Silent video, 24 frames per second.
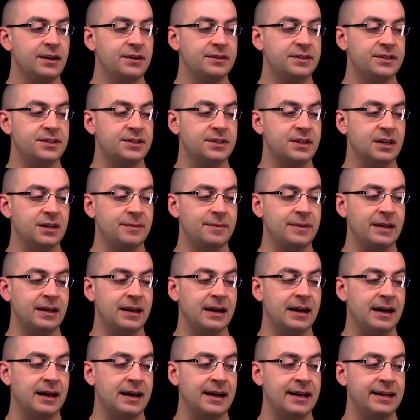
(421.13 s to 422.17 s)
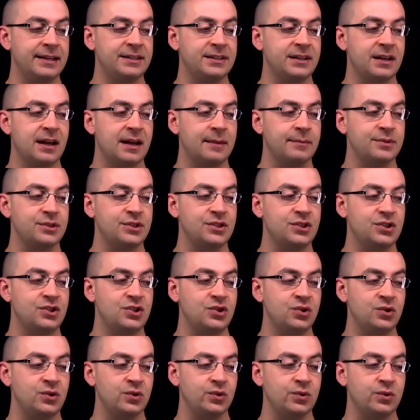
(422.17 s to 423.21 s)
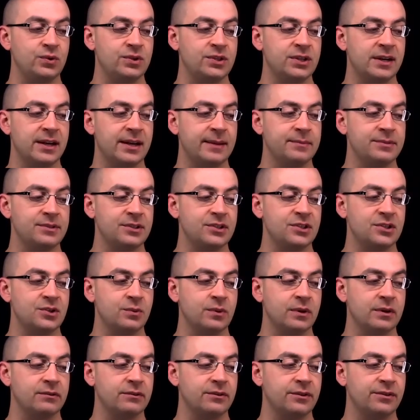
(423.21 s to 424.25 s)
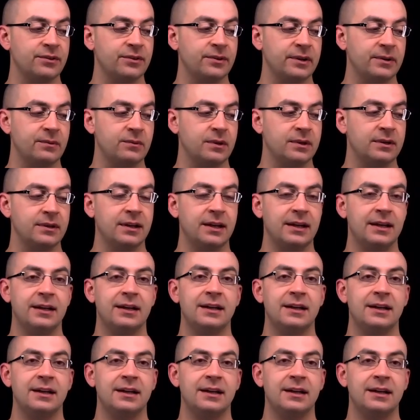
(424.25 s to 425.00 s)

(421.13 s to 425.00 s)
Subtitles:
This is going to be I times 2 times the square root of 31.